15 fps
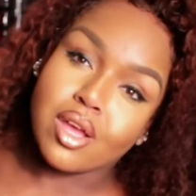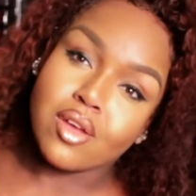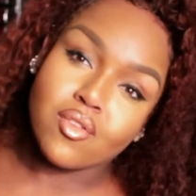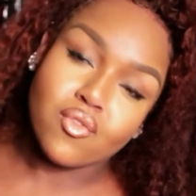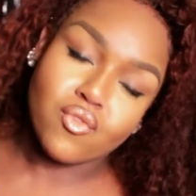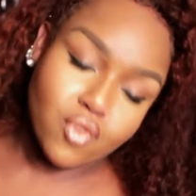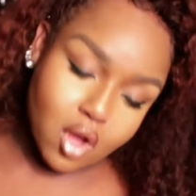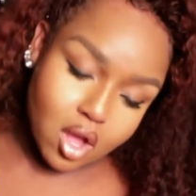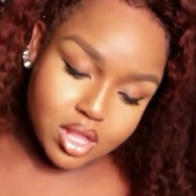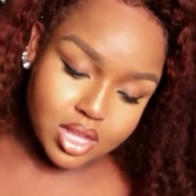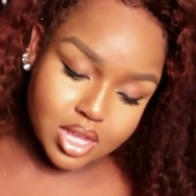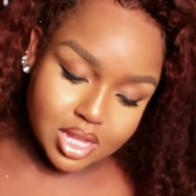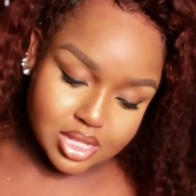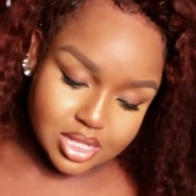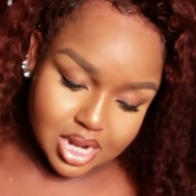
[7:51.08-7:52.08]
falling
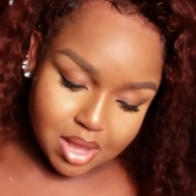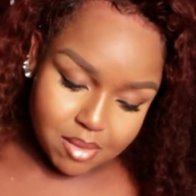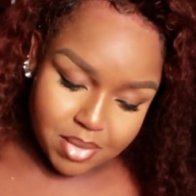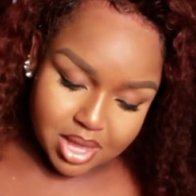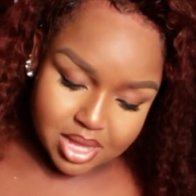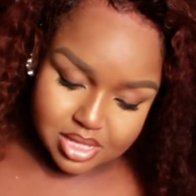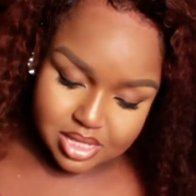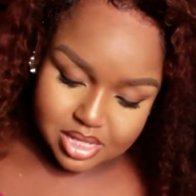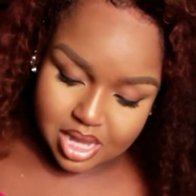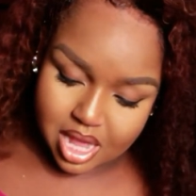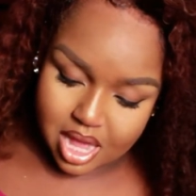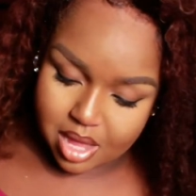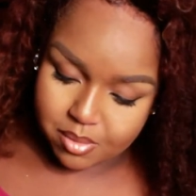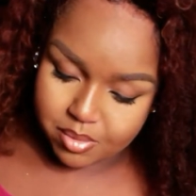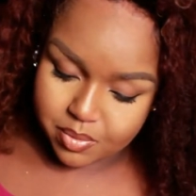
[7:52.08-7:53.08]
into that peasant
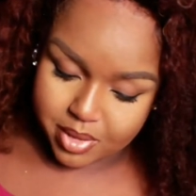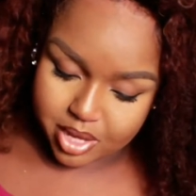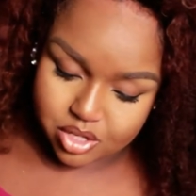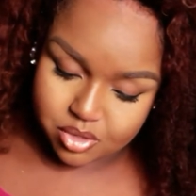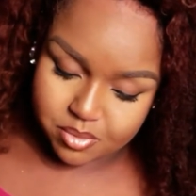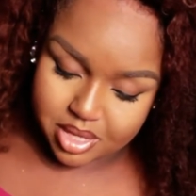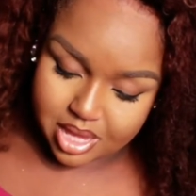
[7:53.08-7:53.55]
top spectrum